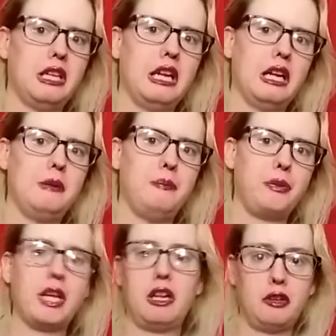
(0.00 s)
And, um,
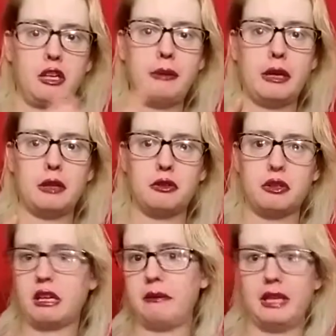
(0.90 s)
and there's going to be others
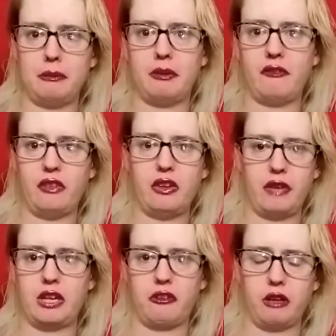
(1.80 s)
coming up
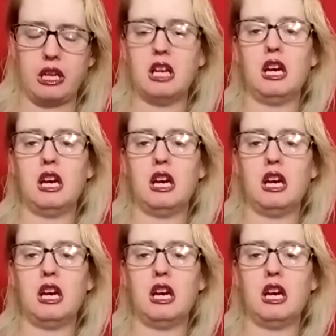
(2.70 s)
eventually.